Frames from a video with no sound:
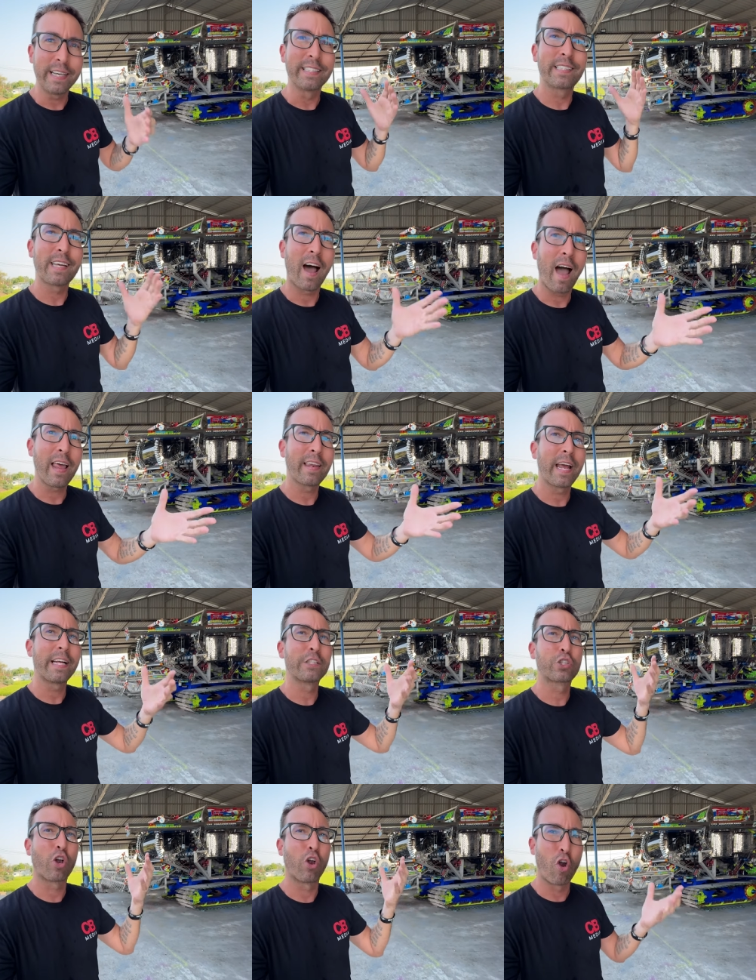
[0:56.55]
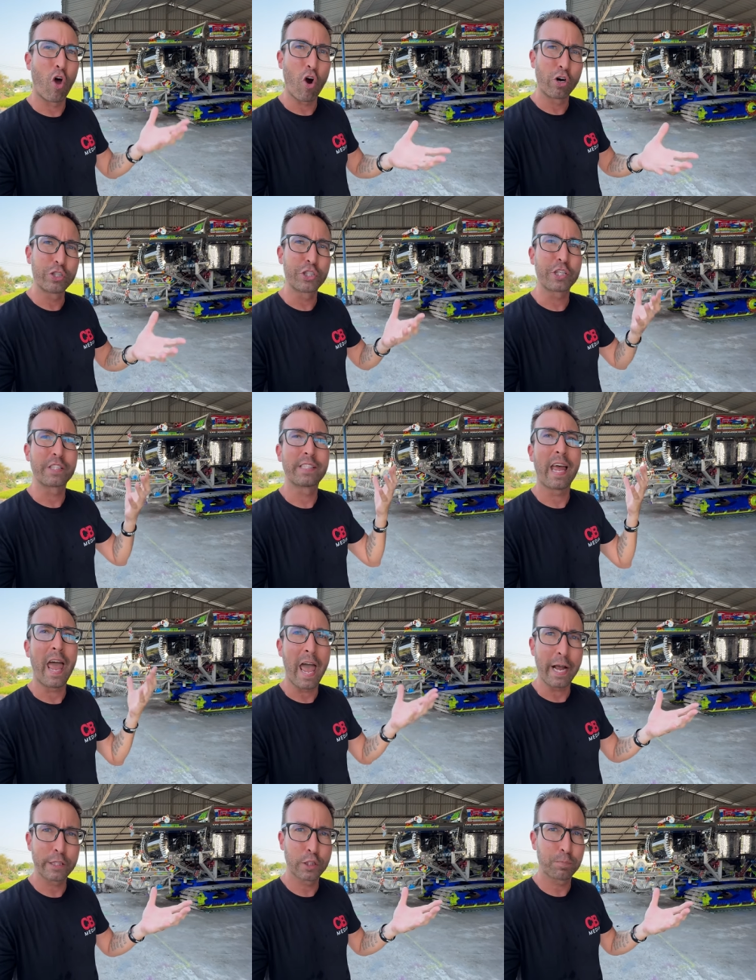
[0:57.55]
is Thailand's largest
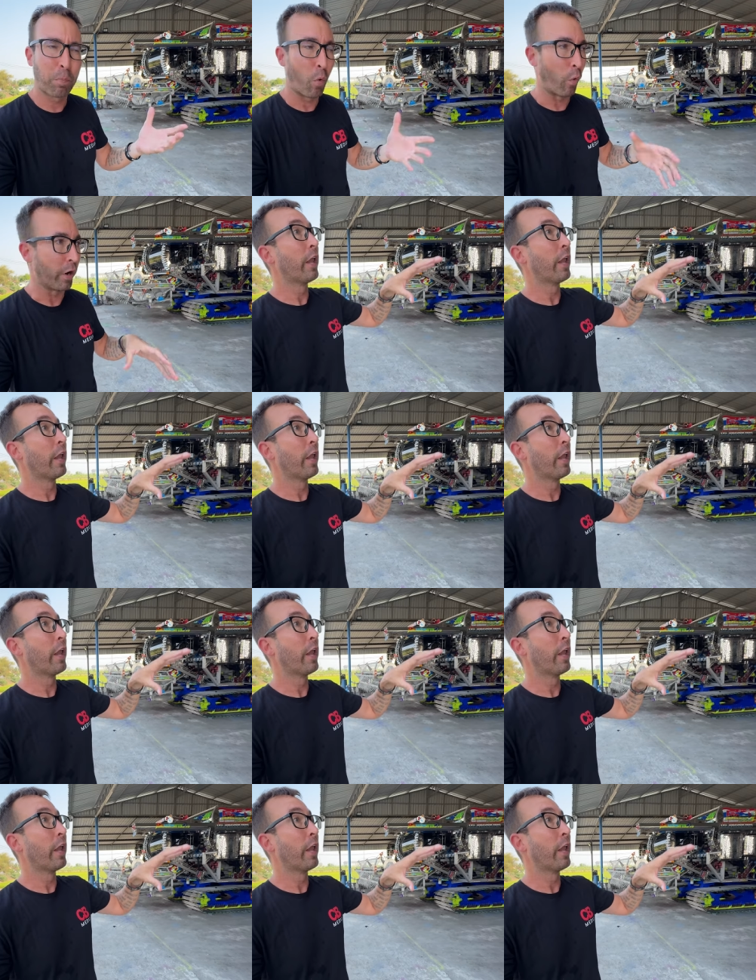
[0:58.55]
export.